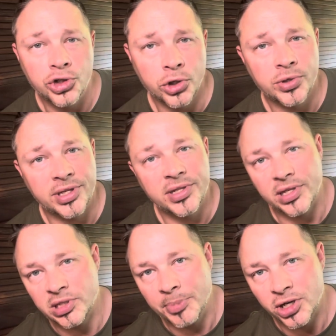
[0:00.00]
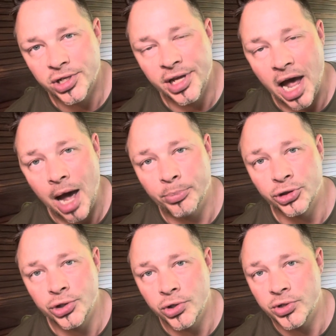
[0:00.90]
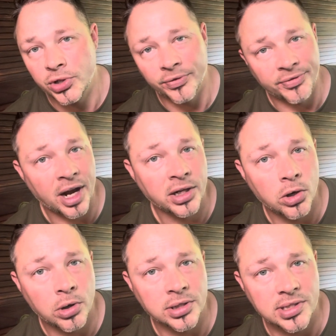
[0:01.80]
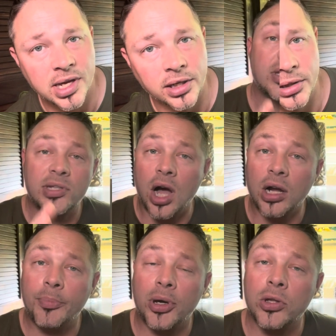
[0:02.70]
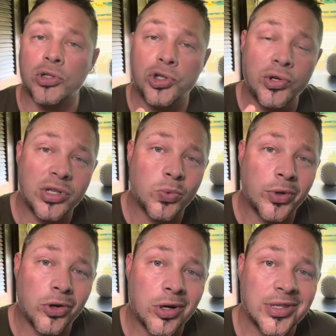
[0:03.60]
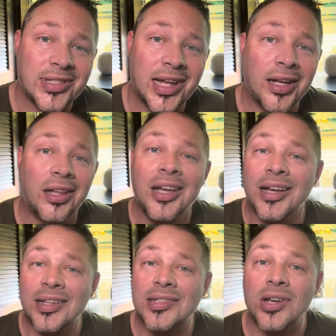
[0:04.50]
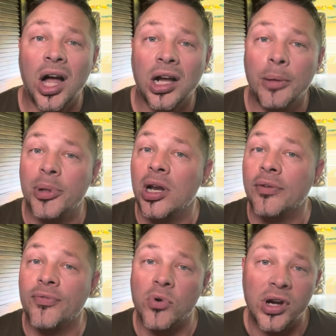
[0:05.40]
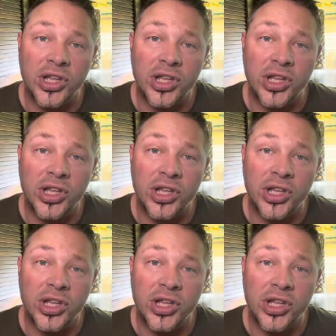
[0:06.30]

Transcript: Juices, especially apple juice, you'll find go on sale. Stock up on those juices when they're on sale and stock up enough for a